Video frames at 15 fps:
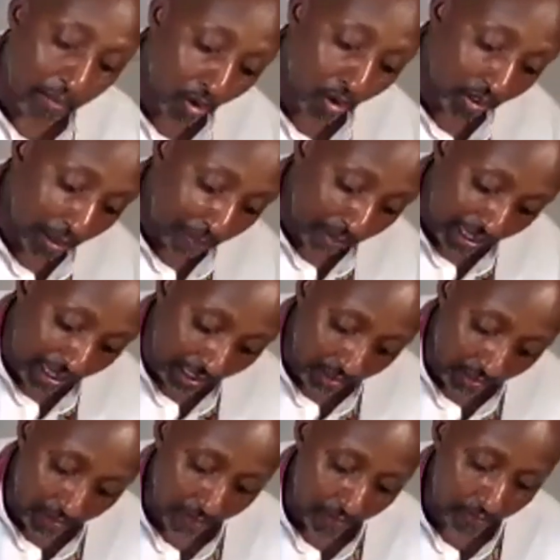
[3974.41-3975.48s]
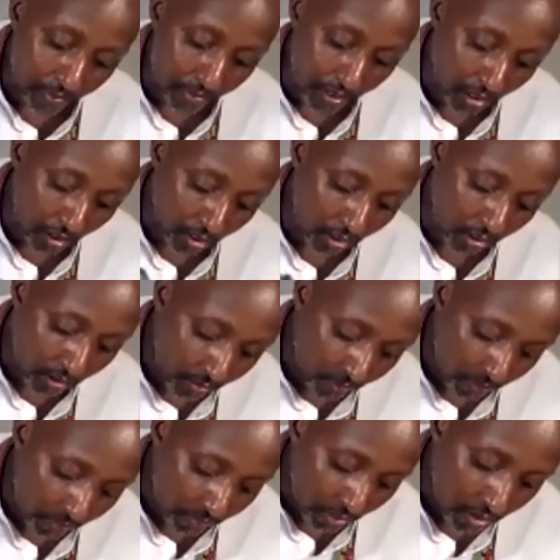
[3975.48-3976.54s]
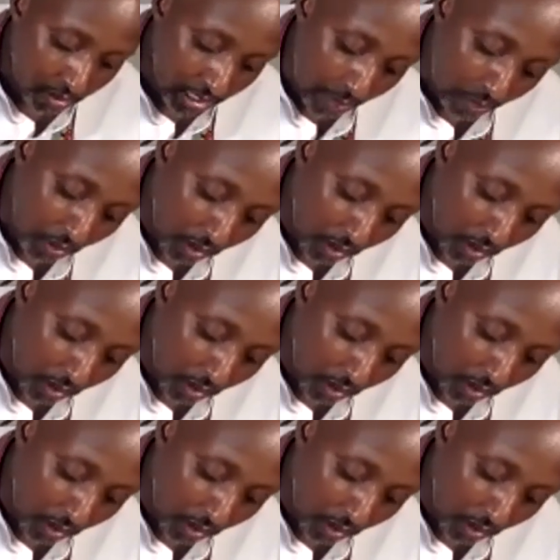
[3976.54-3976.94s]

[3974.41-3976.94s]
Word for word: more the plate, you know? some